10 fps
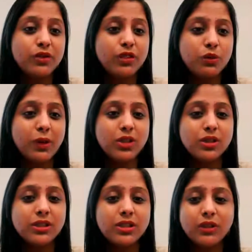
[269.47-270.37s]

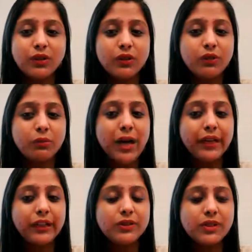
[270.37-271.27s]
situations and different
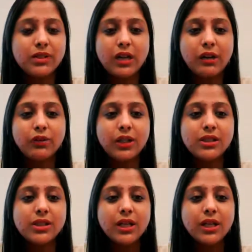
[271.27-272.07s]
backgrounds and surroundings